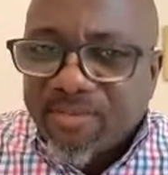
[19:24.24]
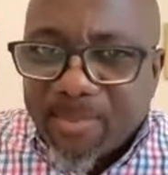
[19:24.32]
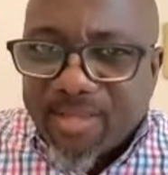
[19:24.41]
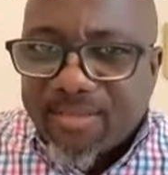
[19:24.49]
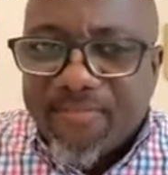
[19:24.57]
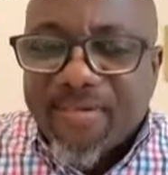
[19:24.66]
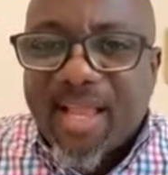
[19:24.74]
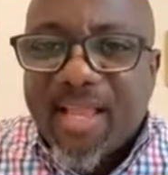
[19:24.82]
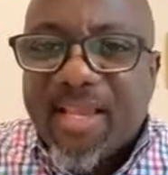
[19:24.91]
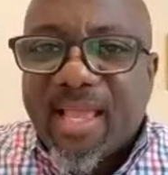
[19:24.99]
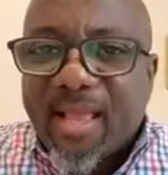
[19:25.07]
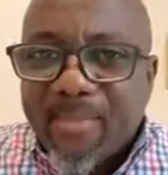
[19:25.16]

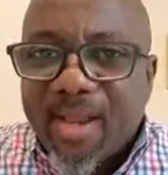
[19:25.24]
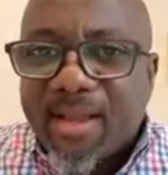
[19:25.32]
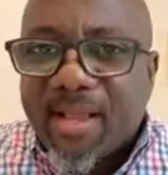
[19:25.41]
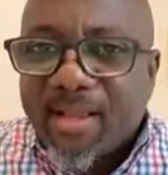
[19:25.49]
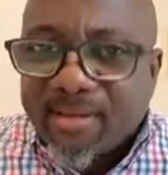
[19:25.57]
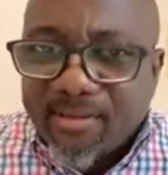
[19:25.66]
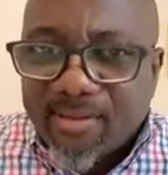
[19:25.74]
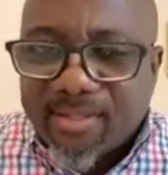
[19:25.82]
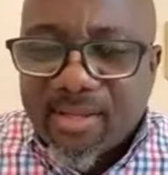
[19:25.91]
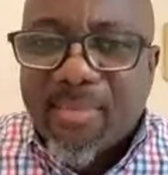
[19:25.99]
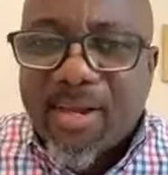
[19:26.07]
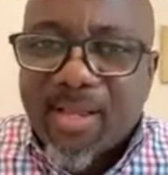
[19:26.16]
specifically America,
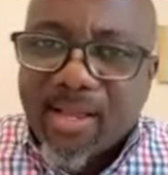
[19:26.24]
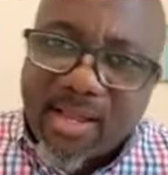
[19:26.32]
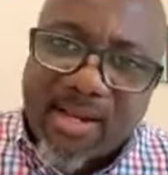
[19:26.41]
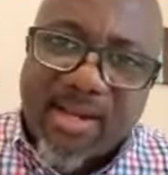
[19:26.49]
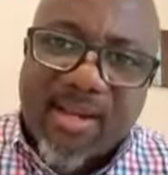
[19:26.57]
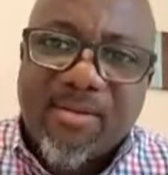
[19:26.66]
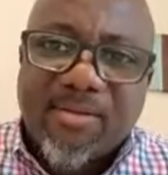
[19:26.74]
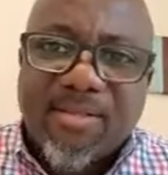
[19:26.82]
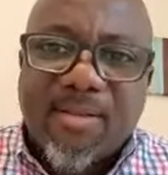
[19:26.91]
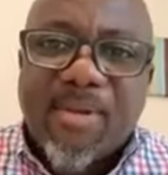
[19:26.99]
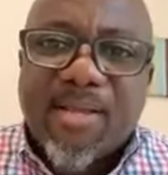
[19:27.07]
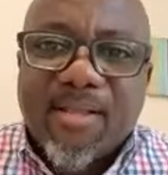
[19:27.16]
North America, Canada,
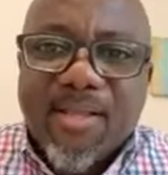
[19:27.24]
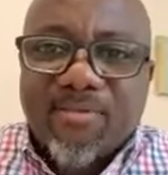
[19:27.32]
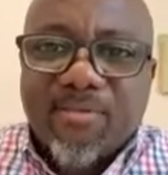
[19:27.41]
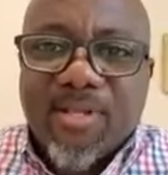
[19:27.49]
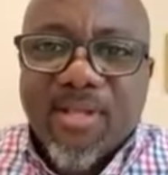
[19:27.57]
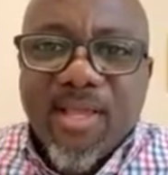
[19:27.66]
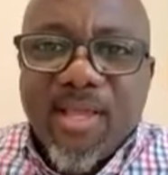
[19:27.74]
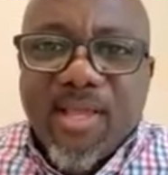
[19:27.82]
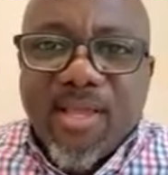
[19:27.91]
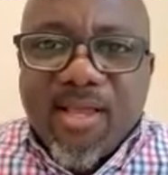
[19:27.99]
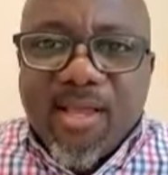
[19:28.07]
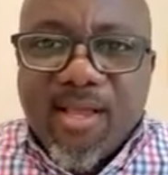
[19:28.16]
North America? That's why.
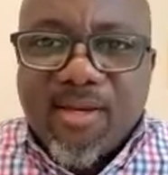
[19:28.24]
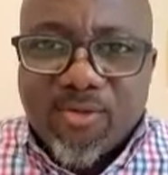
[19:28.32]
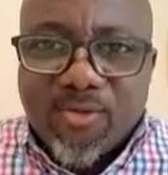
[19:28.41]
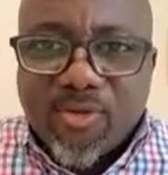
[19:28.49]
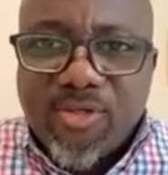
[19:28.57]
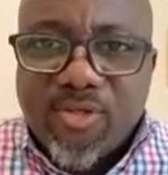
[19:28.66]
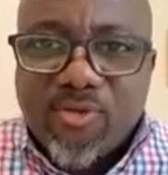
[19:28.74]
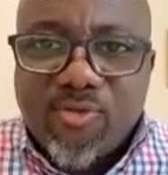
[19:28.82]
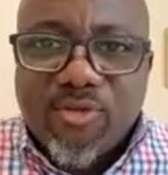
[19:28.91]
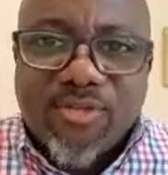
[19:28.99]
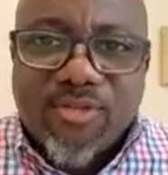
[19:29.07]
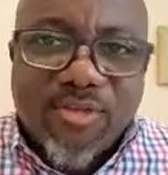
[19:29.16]
Uh, Dr.
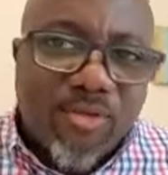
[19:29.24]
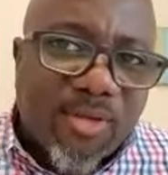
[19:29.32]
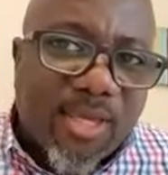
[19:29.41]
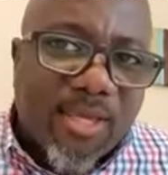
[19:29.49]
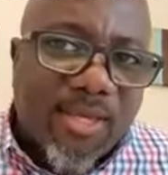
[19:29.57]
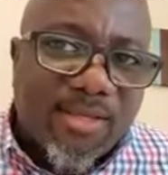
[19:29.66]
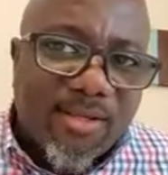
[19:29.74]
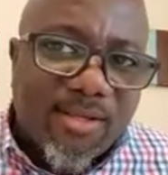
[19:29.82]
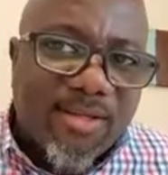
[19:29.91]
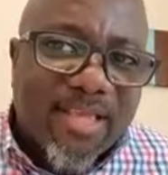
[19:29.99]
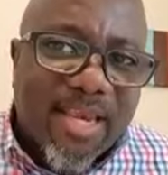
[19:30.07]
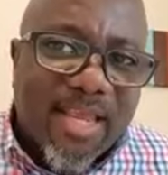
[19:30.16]
Shiju is in UK. You
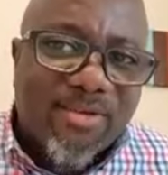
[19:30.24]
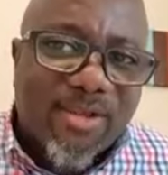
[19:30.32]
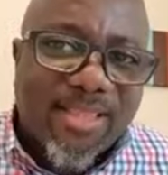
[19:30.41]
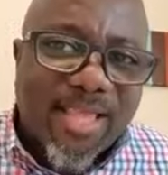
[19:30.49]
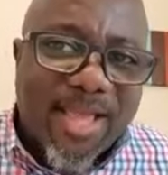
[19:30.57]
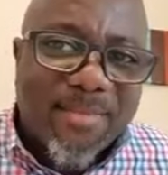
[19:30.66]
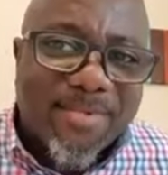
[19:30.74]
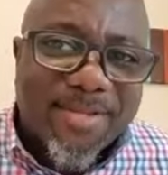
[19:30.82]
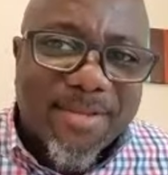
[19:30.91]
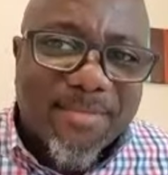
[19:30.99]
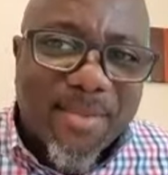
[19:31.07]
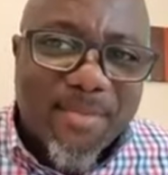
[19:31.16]
know, it's election time.
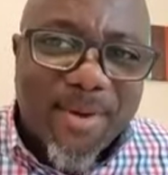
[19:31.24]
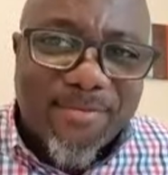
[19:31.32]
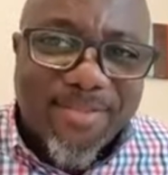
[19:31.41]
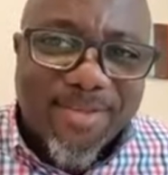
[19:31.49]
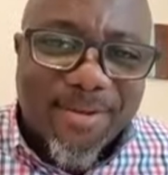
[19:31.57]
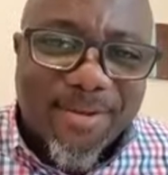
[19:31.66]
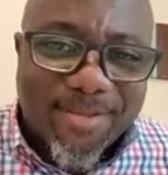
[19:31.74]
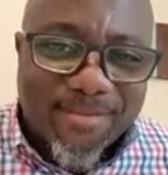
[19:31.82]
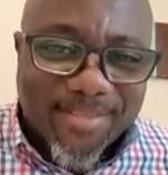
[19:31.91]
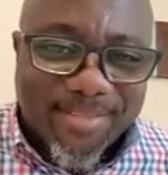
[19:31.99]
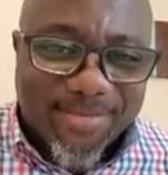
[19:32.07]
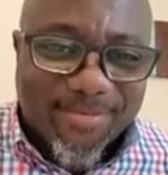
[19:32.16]
She's a member of the
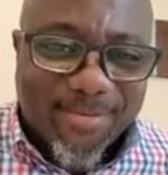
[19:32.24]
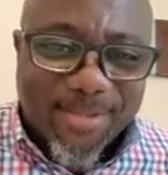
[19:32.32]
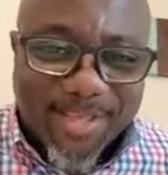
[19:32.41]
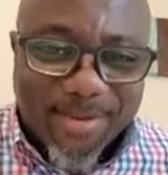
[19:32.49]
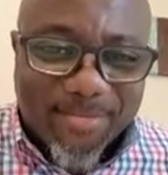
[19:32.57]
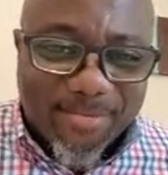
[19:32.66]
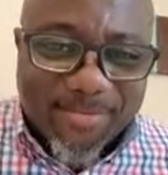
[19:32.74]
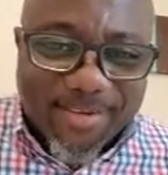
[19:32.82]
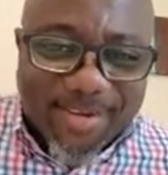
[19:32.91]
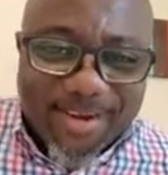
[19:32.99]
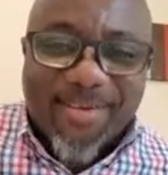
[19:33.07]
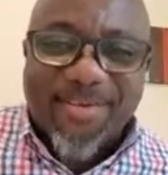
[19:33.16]
Conservatives, so they are
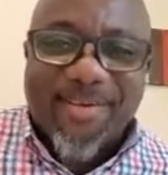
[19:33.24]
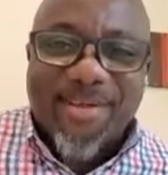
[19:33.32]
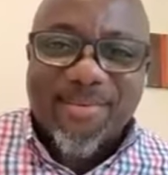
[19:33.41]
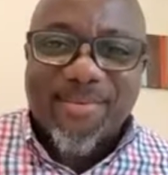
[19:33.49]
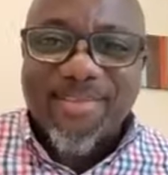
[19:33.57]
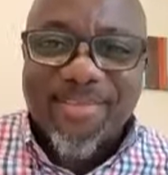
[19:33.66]
moving around out.